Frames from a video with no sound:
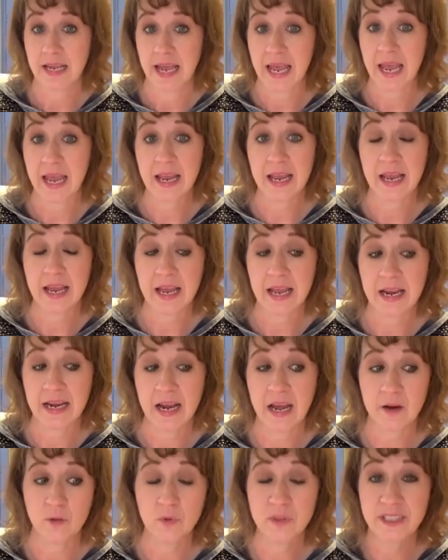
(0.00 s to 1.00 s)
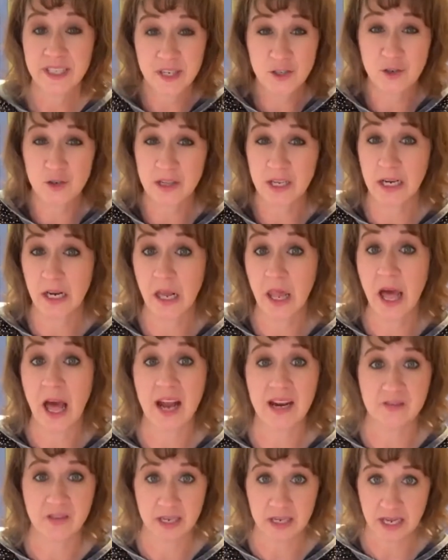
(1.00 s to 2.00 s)
and I will teach you that a
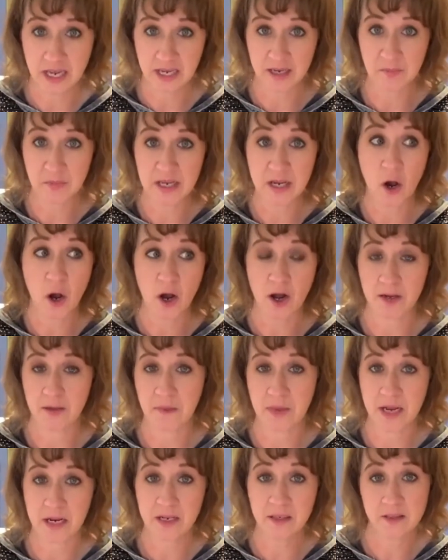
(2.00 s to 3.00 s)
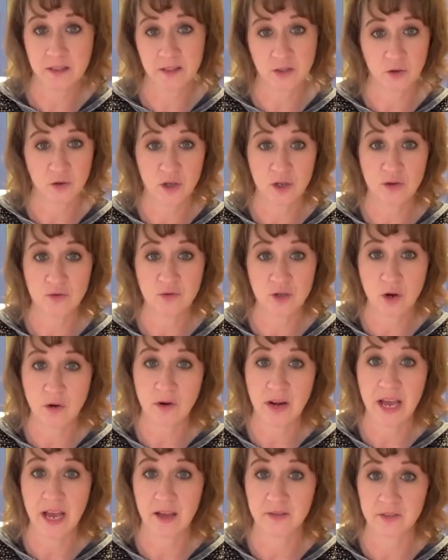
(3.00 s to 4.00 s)
lot of it can be automated so that you don't
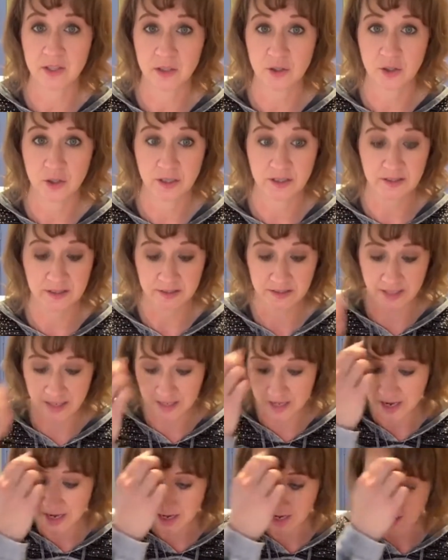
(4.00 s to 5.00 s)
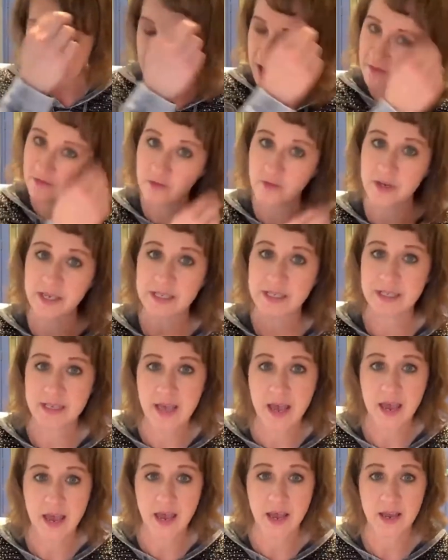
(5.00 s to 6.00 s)
have to just sit every
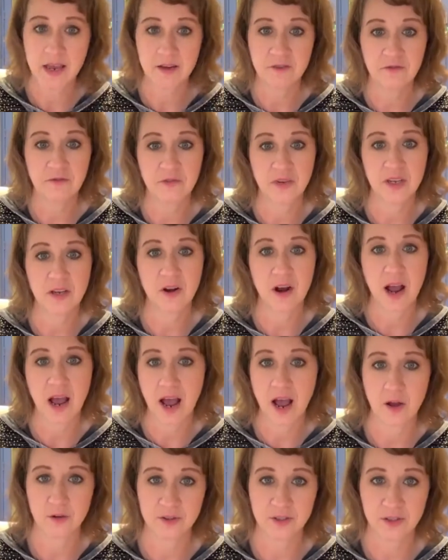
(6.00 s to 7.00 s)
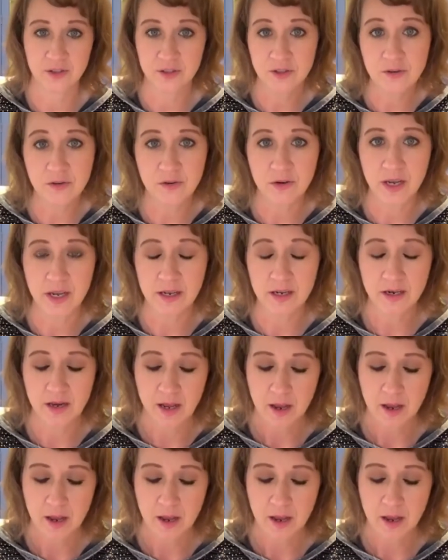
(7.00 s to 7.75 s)
day and figure out how to do it.